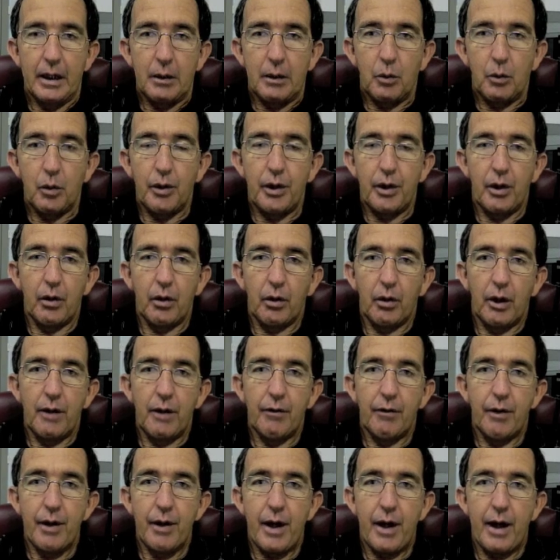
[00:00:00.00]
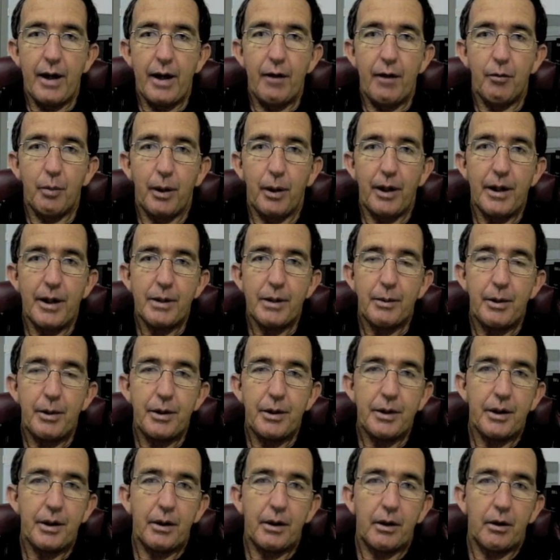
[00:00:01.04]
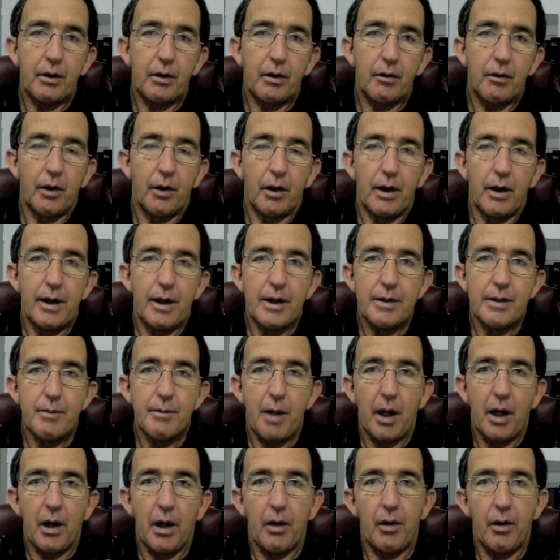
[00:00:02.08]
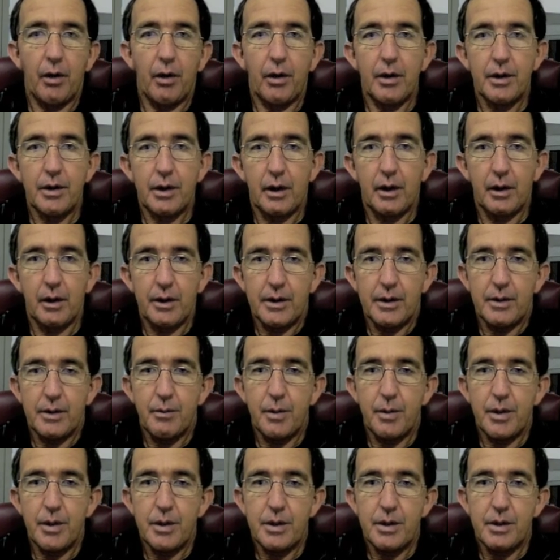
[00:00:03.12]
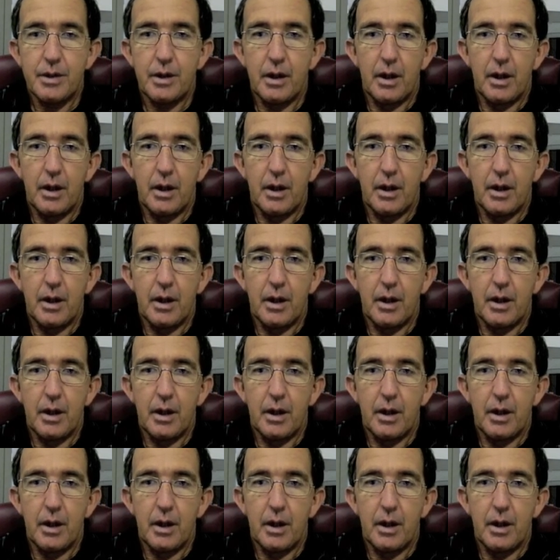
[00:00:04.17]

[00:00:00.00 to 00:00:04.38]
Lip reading: Or are you looking for native plants? We're using Grevilleas, Melaleucas, Callistemons.